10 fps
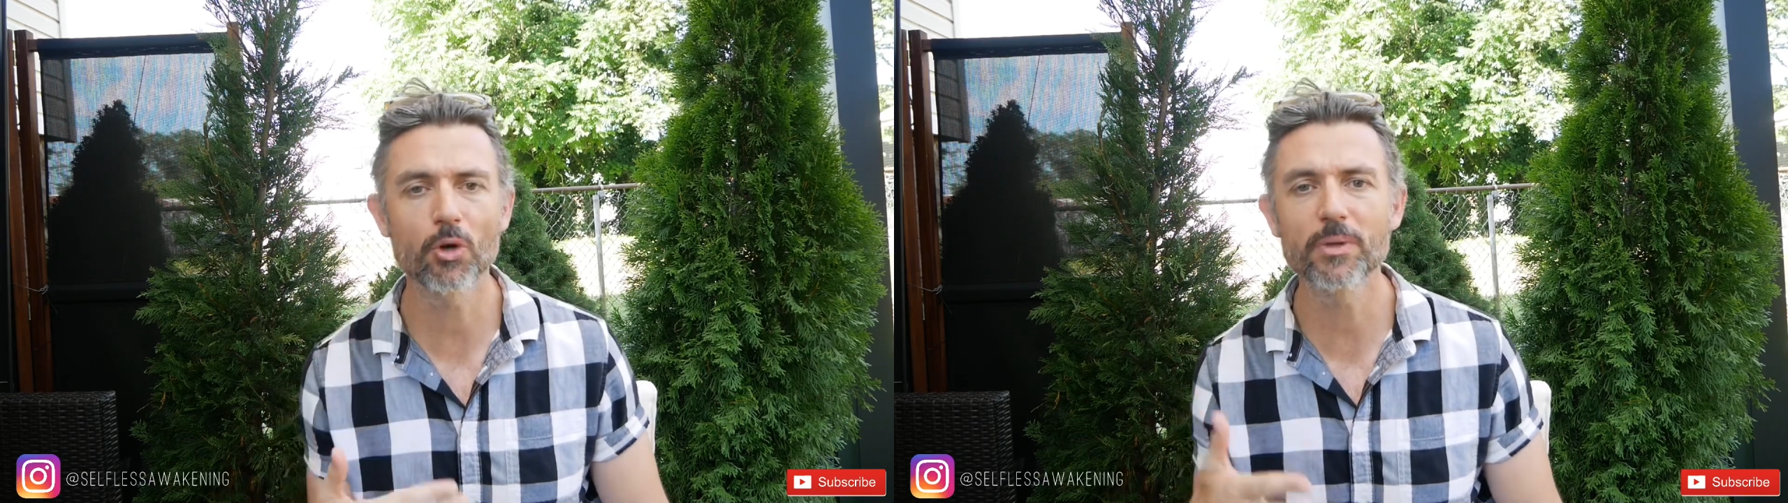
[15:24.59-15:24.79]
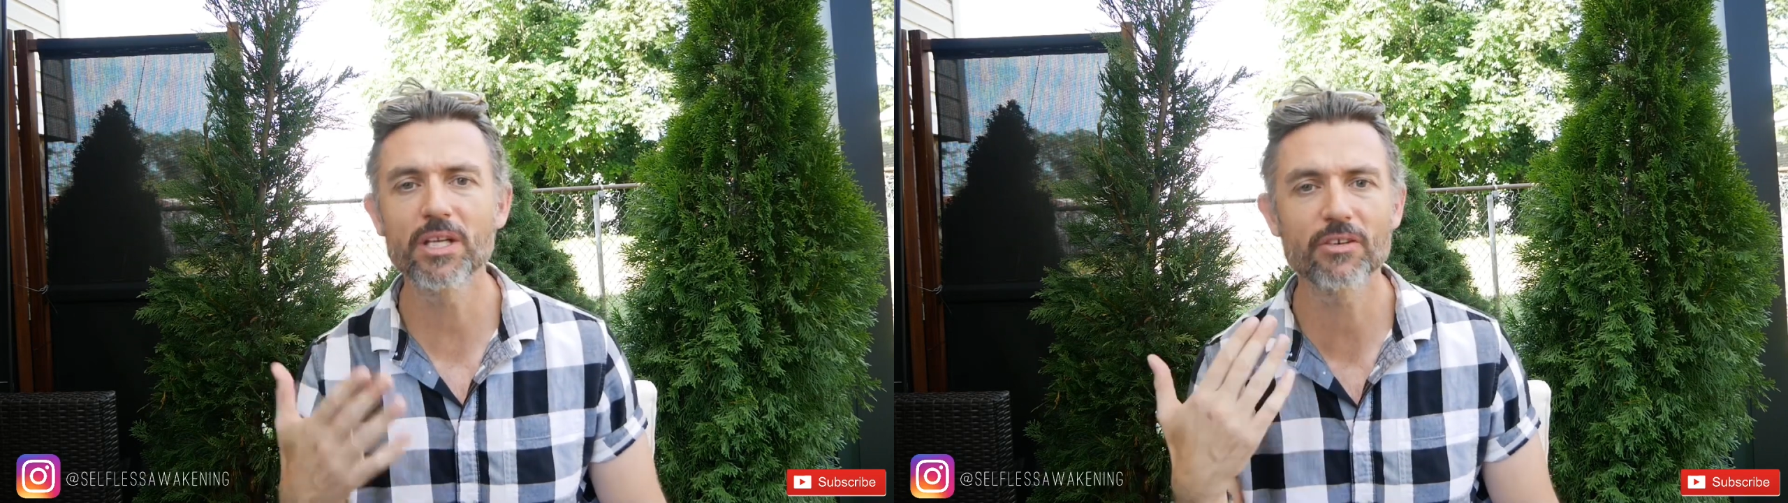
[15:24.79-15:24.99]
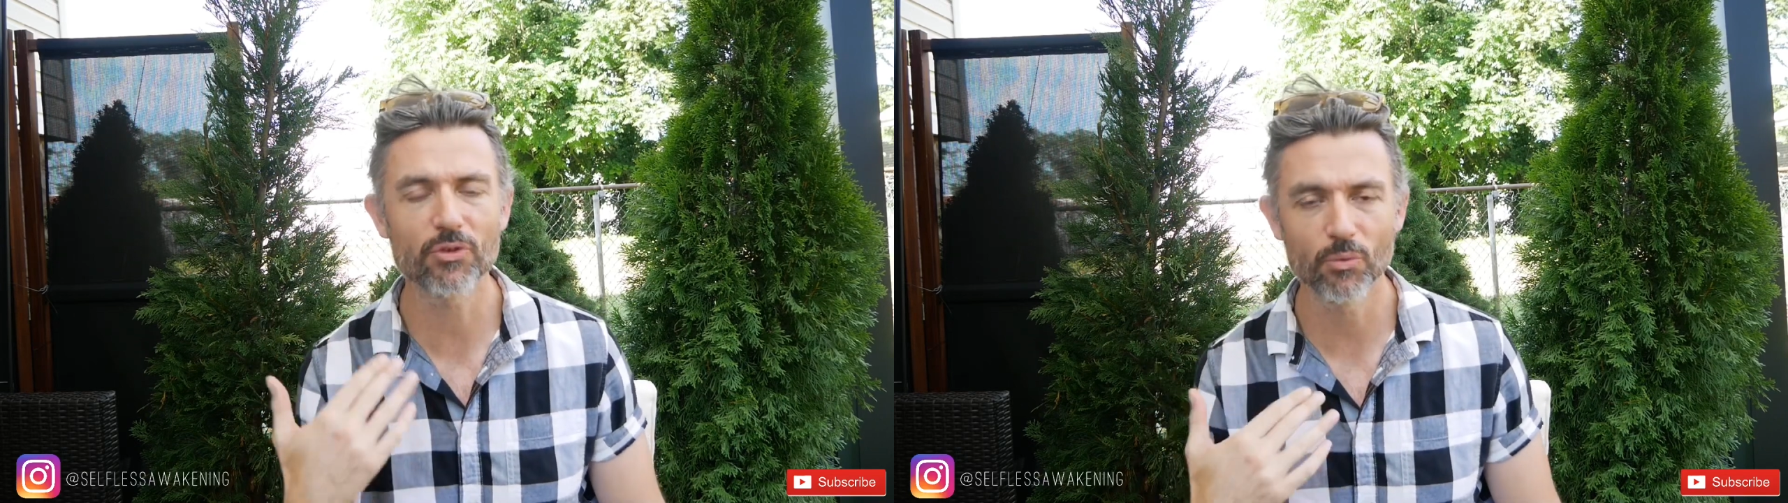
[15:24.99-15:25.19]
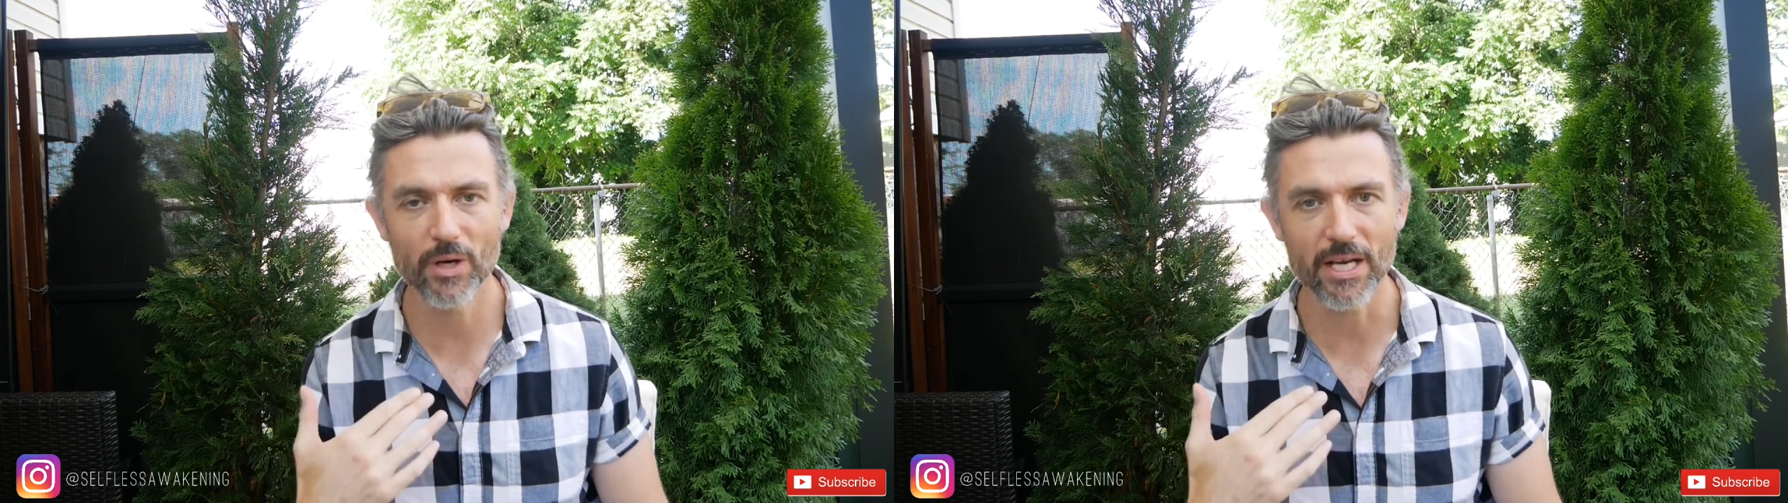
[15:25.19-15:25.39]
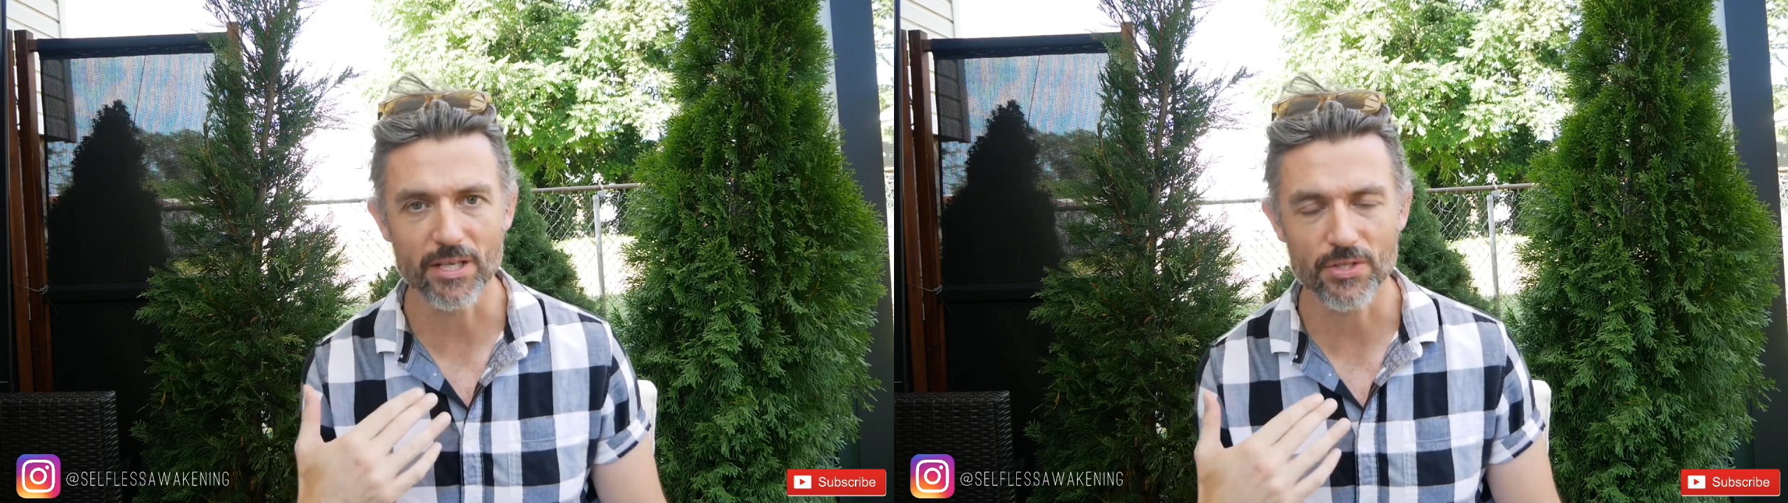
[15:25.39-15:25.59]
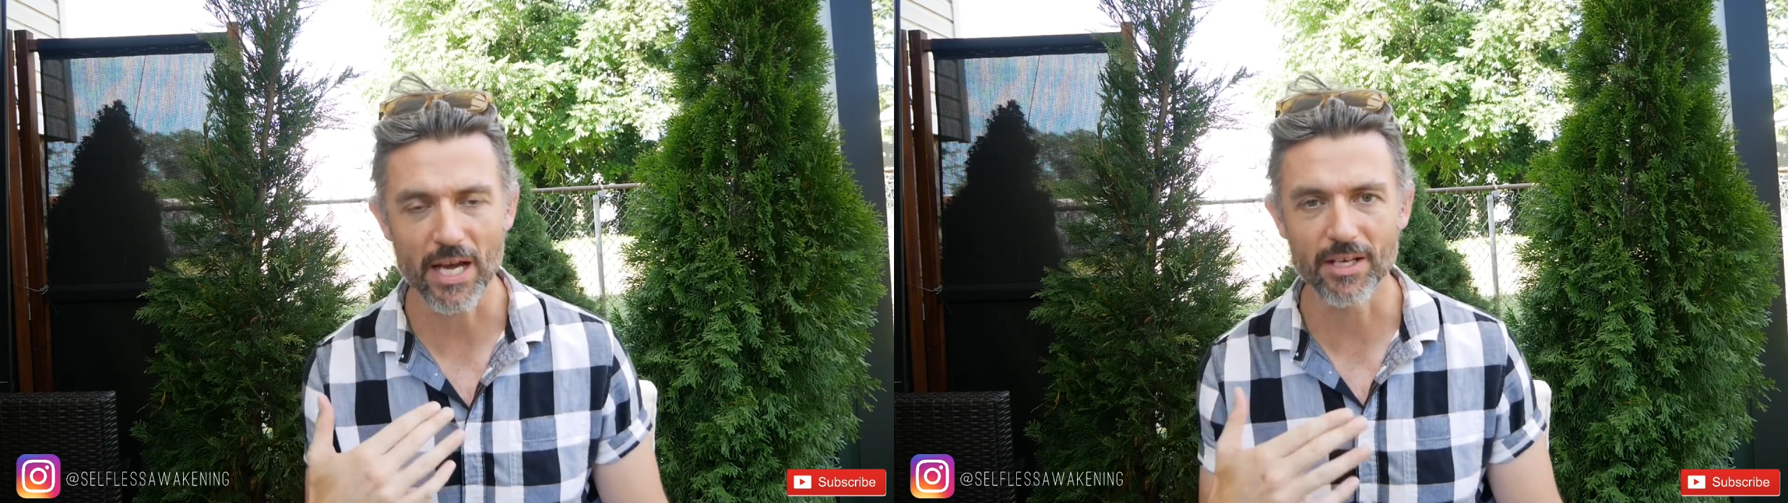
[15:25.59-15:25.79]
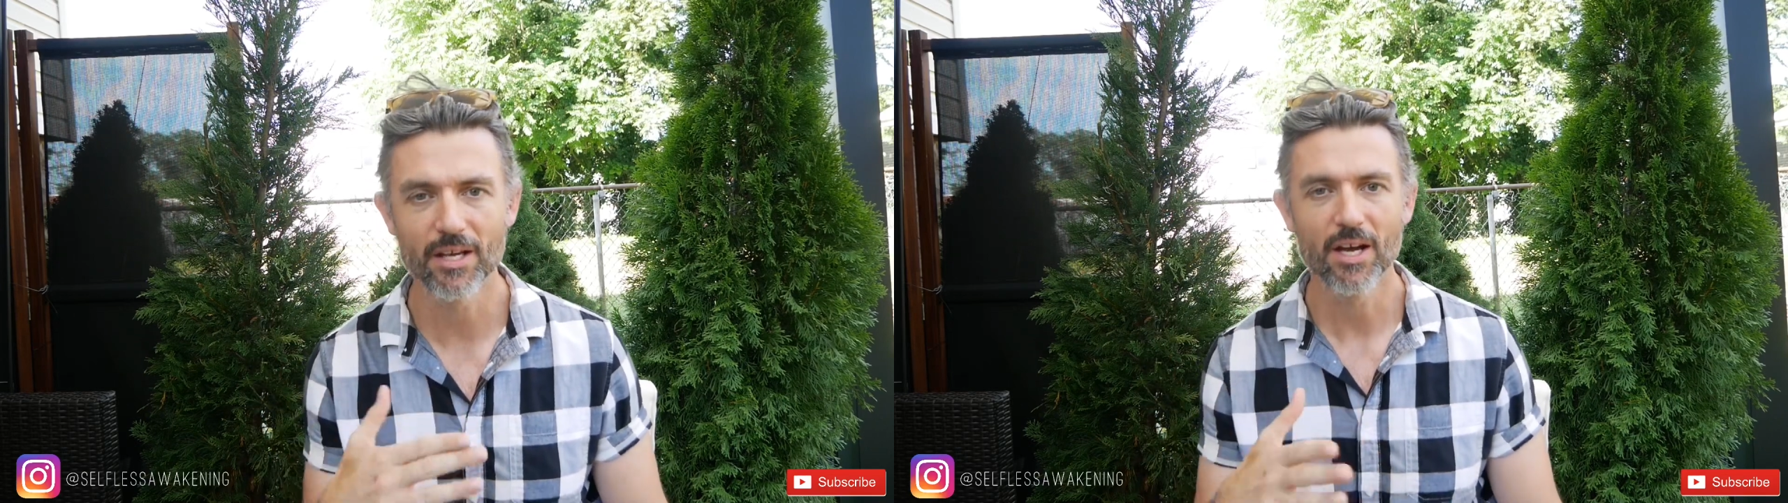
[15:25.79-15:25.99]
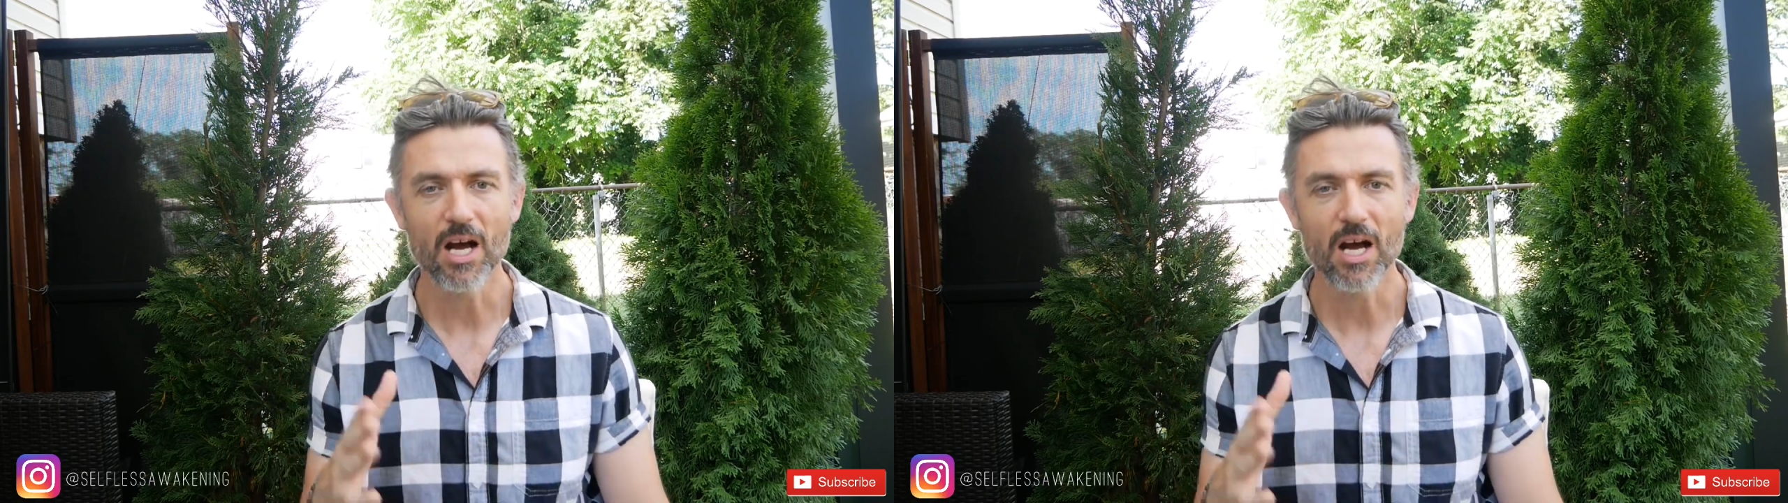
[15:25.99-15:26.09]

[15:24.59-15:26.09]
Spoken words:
many different ways, and